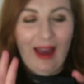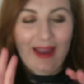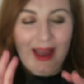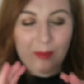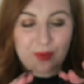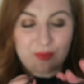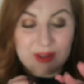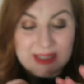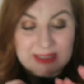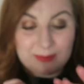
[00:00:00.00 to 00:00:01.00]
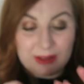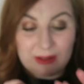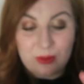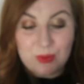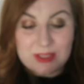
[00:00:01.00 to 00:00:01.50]
I am reasonably
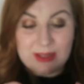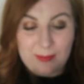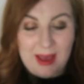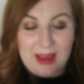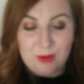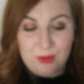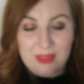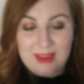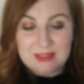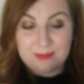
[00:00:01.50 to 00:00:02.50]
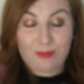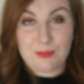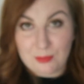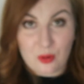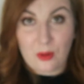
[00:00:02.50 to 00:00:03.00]
close to the pan on this,
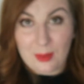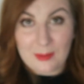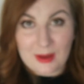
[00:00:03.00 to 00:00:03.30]
probably